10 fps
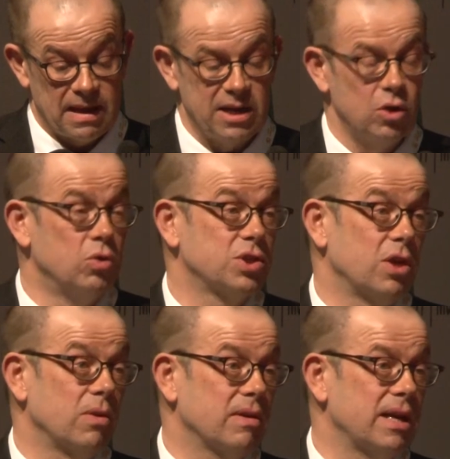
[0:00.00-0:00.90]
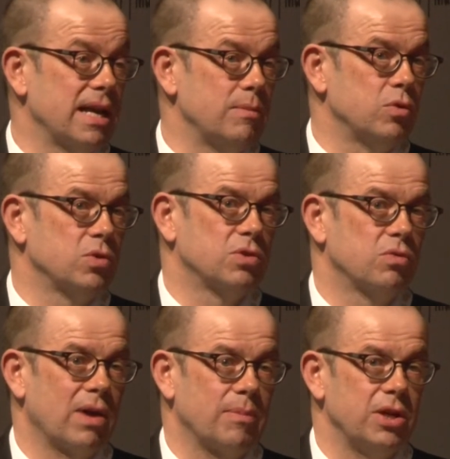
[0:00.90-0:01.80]
And it also enables
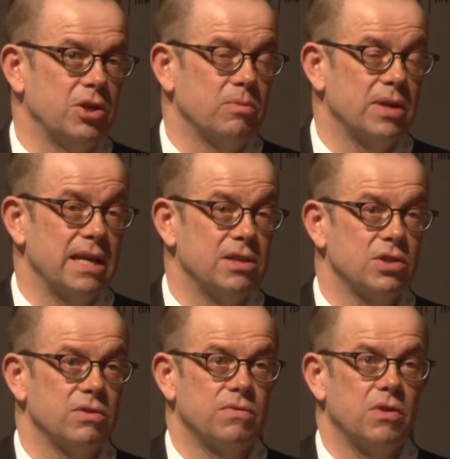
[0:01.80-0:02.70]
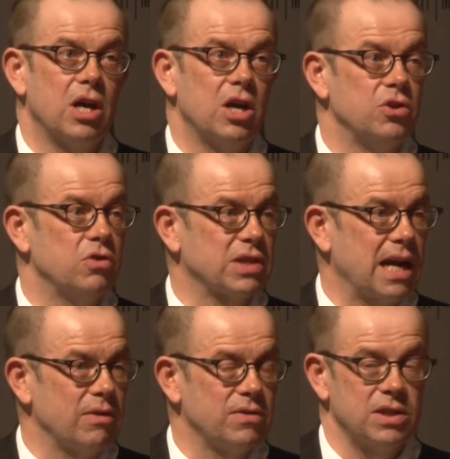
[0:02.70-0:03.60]
rapid updates of new
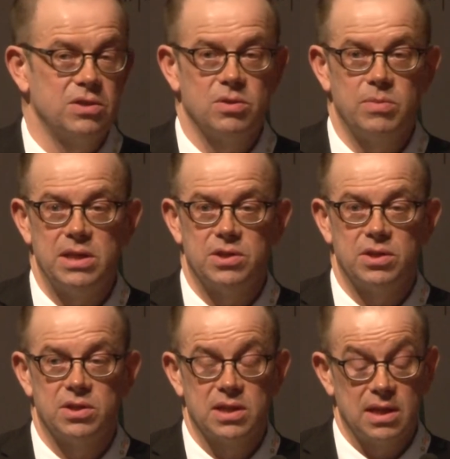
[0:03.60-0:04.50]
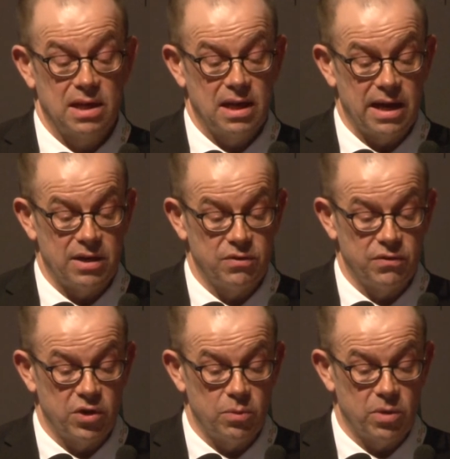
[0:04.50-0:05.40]
tariffs into meters and
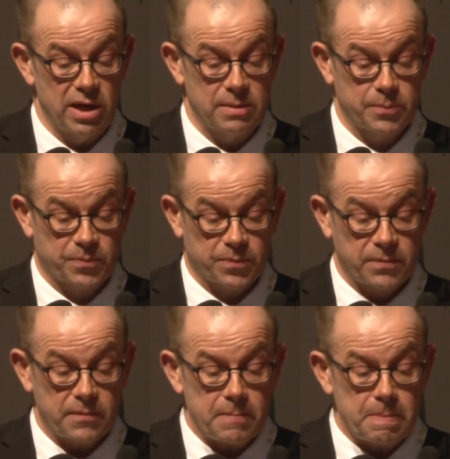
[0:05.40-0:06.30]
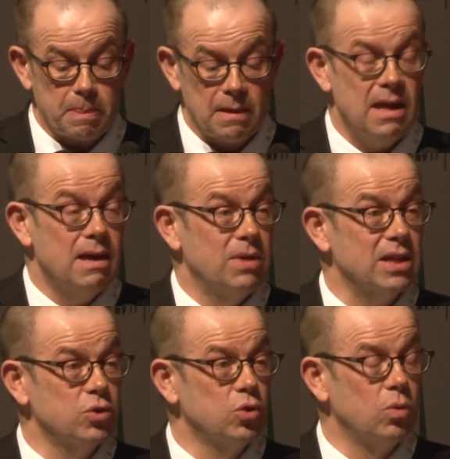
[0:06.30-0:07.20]
firmware.
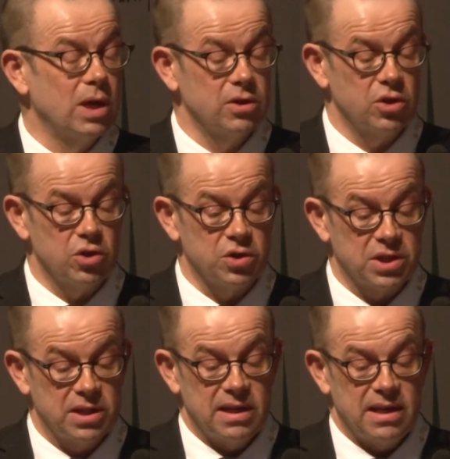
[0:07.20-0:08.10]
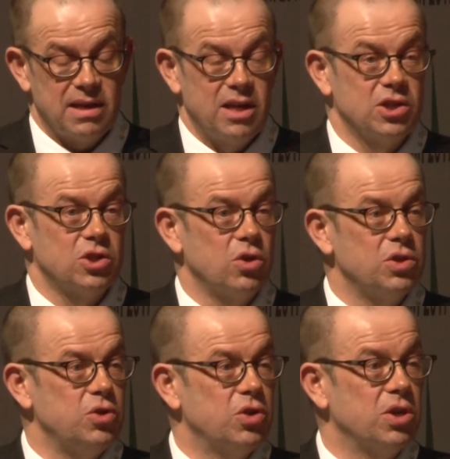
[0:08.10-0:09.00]
That's all well and good as long
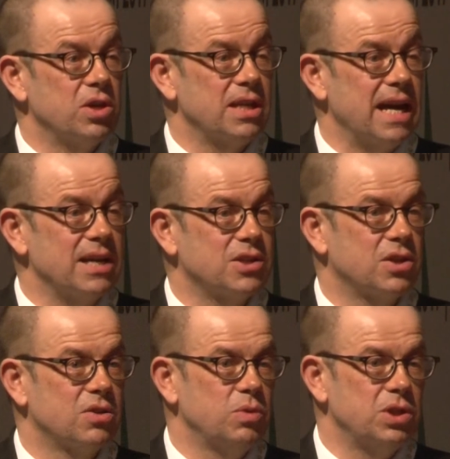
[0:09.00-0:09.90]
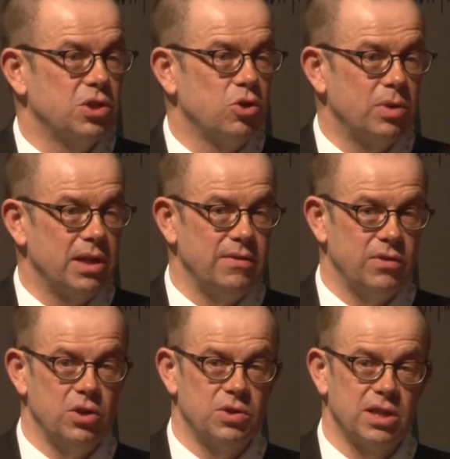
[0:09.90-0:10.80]
as you can connect. We still believe
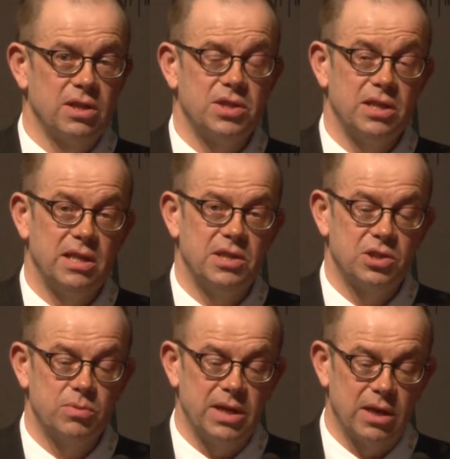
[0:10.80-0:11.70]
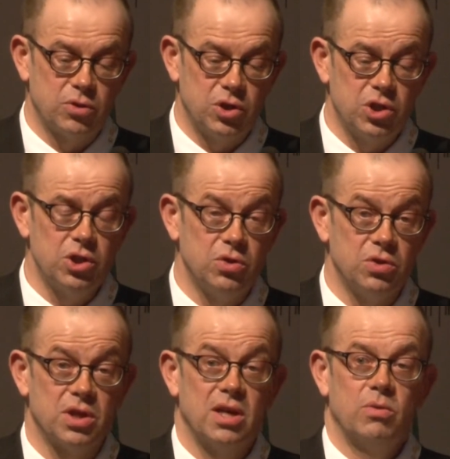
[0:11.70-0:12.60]
the utility needs to be able to
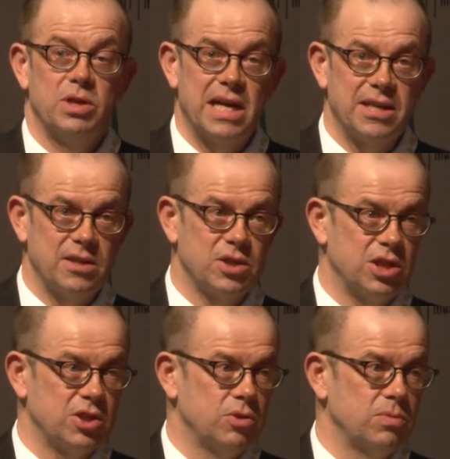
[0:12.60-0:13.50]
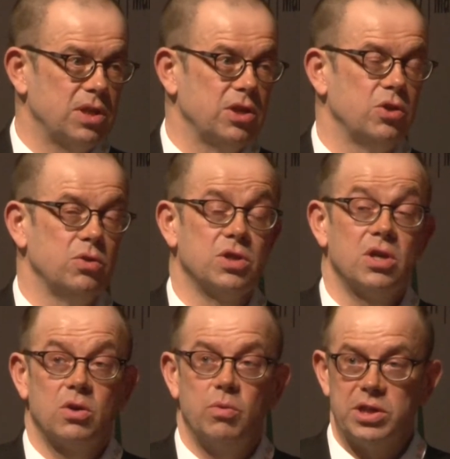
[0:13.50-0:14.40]
choose which head-end systems they use,
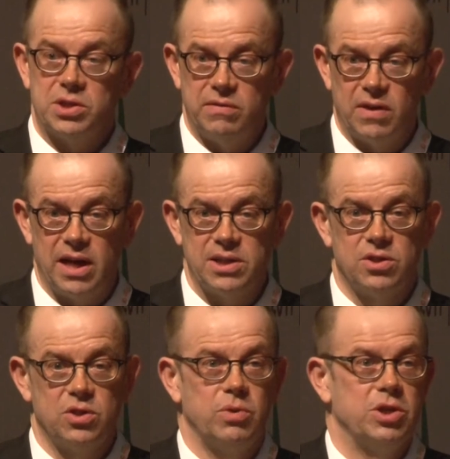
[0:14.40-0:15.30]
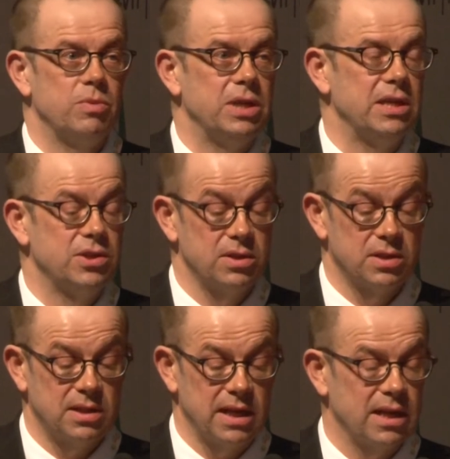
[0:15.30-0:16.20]
which devices, which
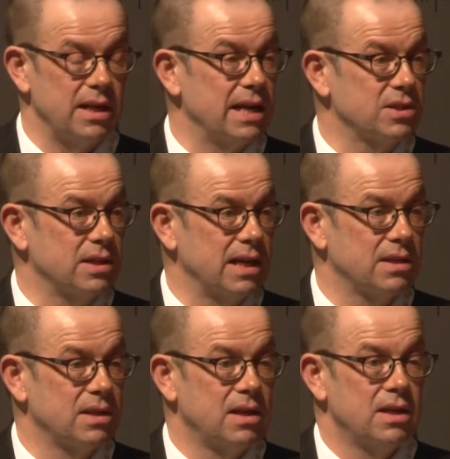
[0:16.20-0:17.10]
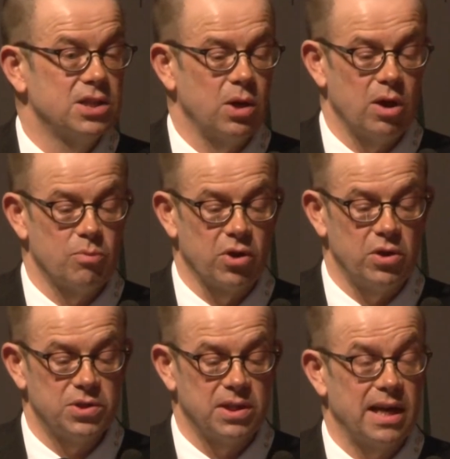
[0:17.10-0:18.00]
meters they connect to that. So our
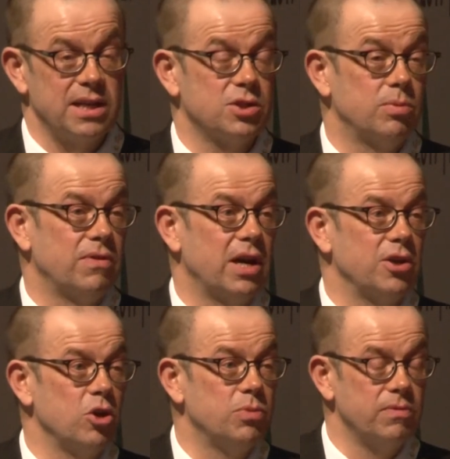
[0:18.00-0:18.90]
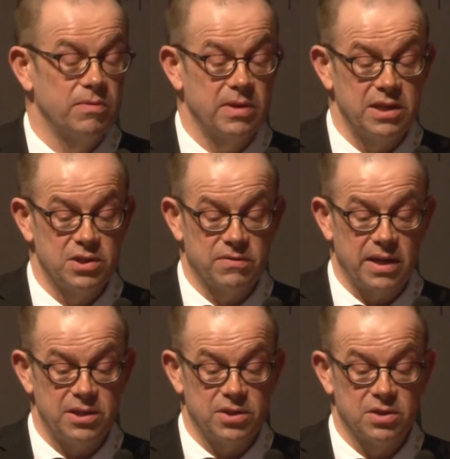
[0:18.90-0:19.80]
approach to that is to provide open
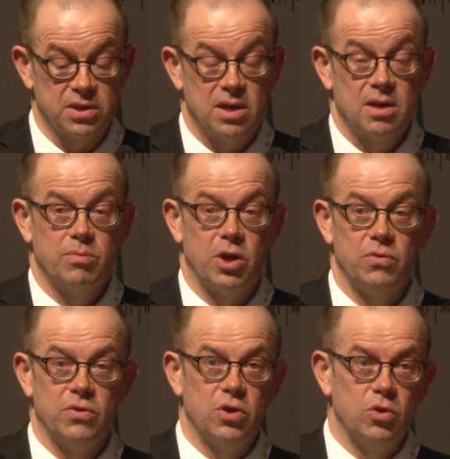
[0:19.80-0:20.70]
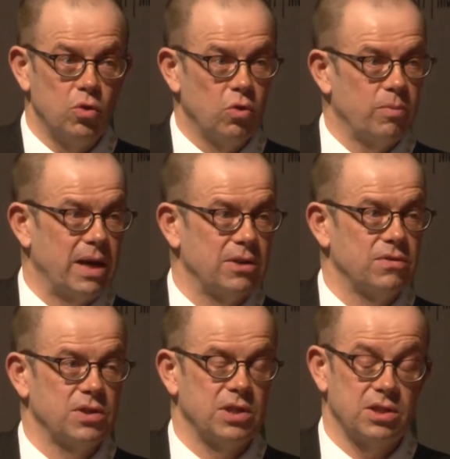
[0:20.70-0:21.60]
interfaces both in the northbound
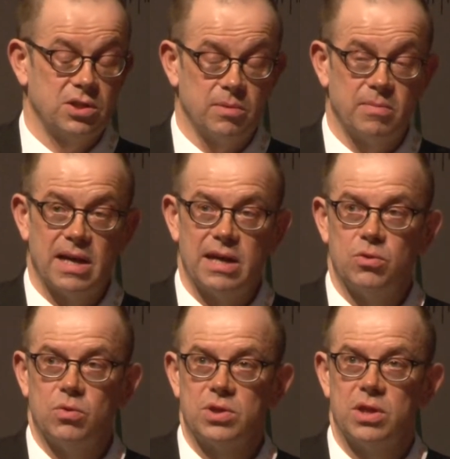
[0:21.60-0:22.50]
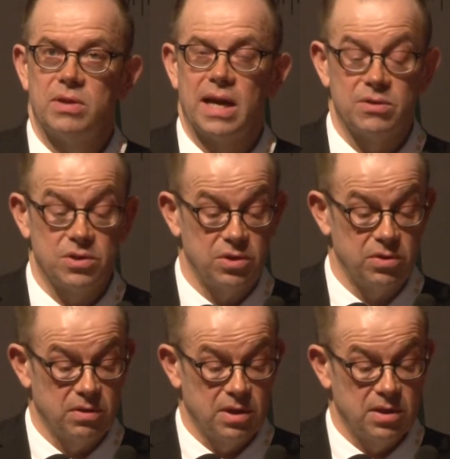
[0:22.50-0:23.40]
of the system and also down to
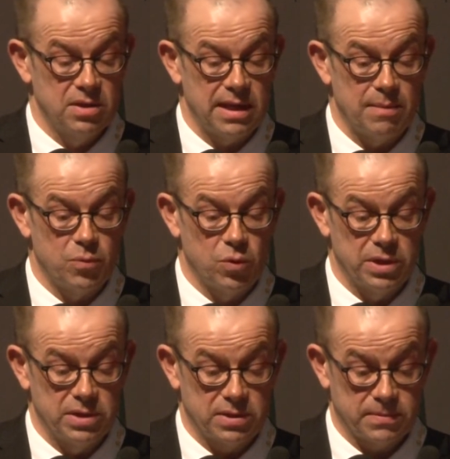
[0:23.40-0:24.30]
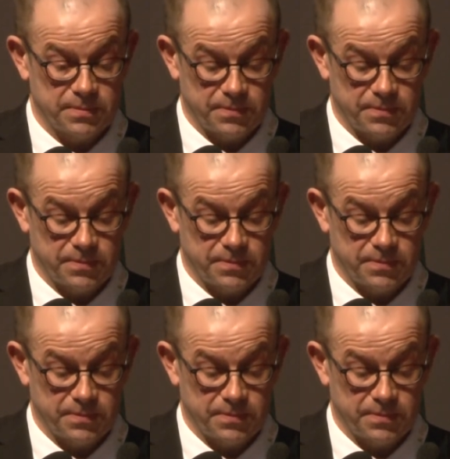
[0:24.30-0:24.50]
the endpoints.